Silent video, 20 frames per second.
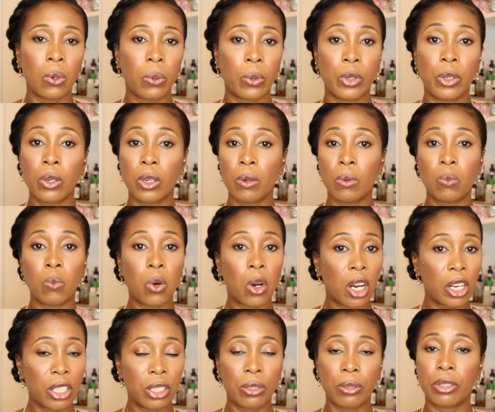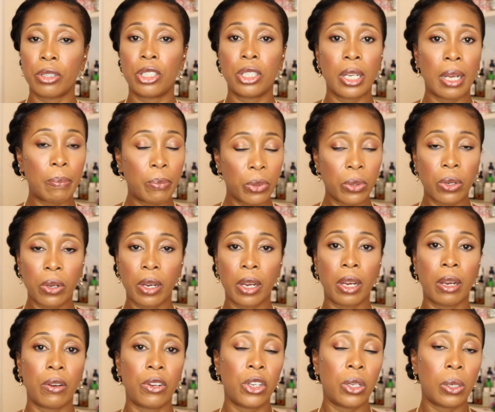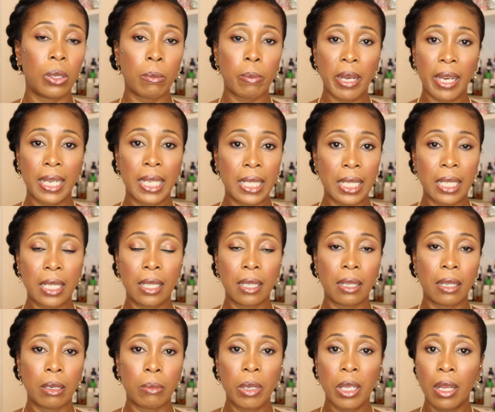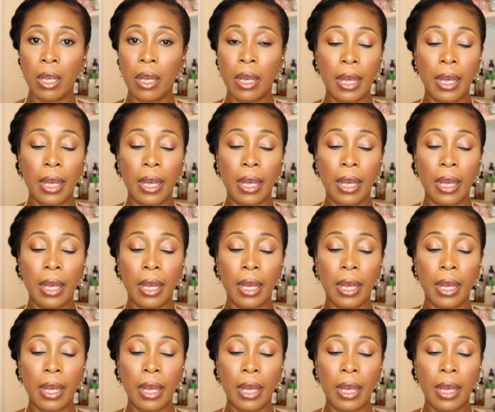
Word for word: or you can wash or shampoo your hair and you look back in the tub